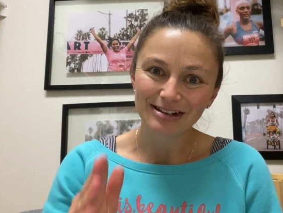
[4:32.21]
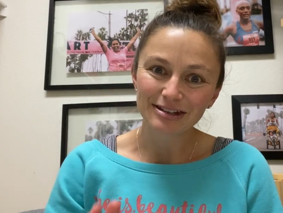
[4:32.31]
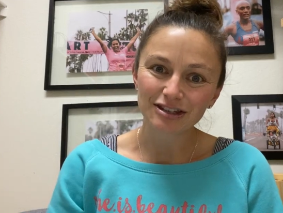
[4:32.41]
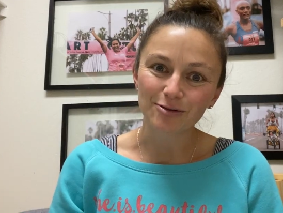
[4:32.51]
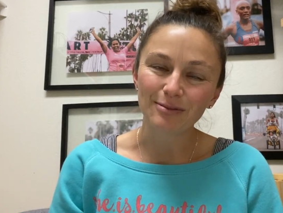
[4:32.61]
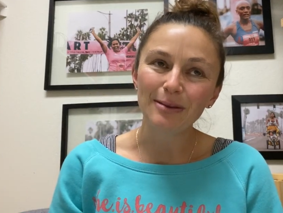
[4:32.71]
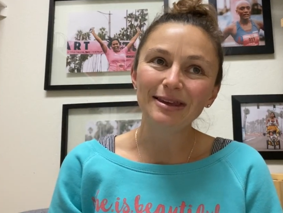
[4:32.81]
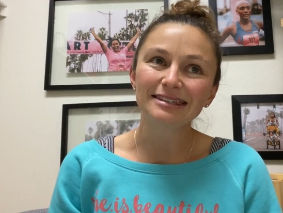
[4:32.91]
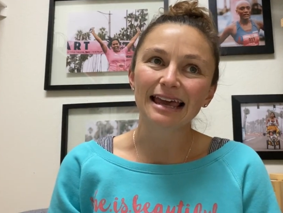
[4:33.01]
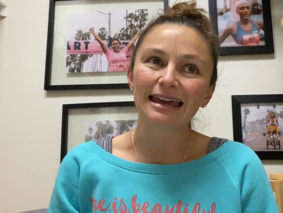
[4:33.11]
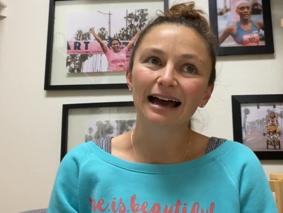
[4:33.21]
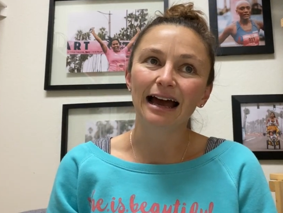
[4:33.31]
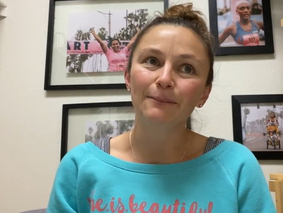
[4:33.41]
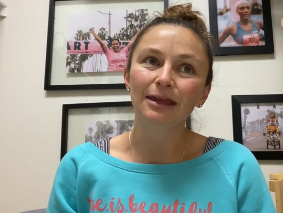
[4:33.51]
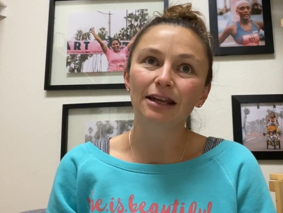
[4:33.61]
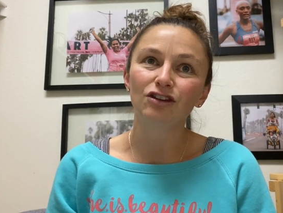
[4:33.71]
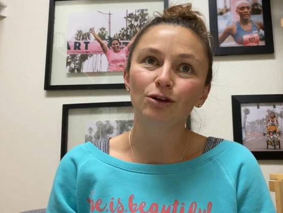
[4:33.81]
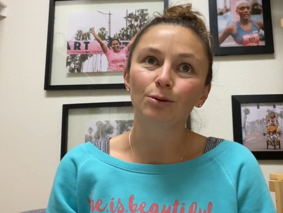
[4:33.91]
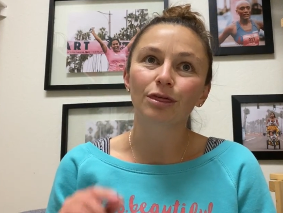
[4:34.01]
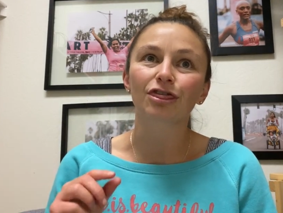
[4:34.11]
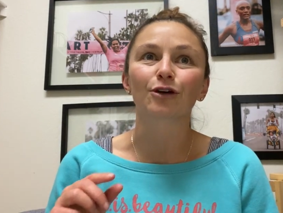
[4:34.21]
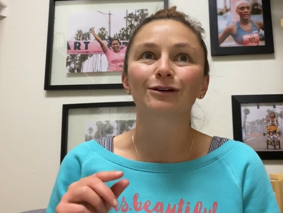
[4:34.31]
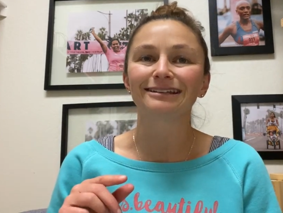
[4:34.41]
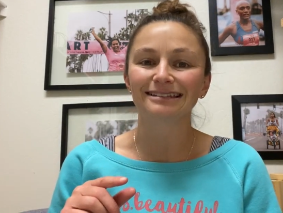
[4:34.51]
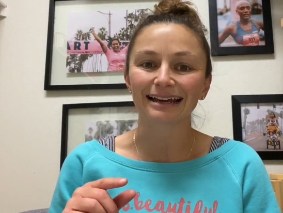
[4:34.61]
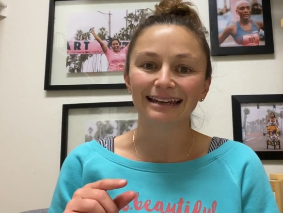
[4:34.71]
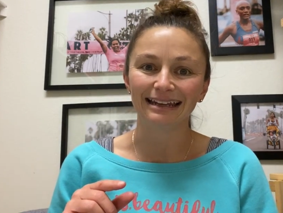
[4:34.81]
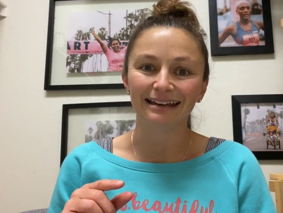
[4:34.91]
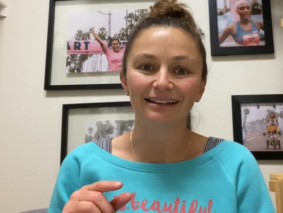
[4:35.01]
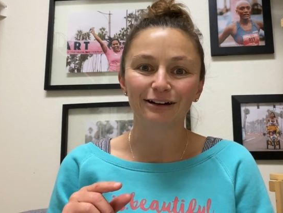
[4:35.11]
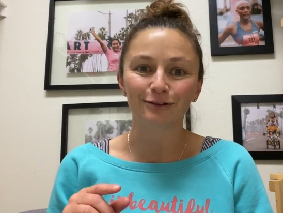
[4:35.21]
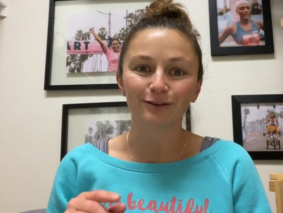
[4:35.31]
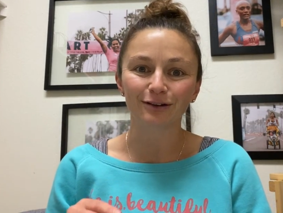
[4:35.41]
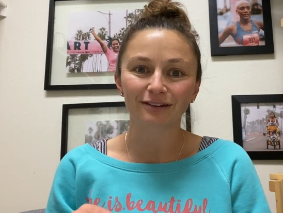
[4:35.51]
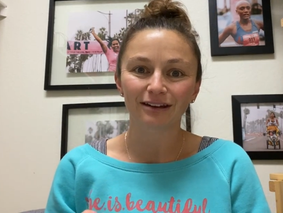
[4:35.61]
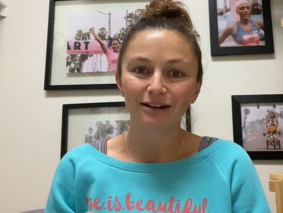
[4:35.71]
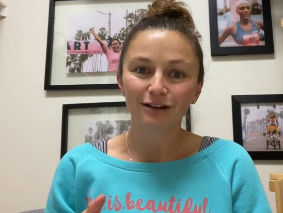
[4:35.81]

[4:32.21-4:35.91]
So maybe say, I'm gonna do 30-second hill intervals.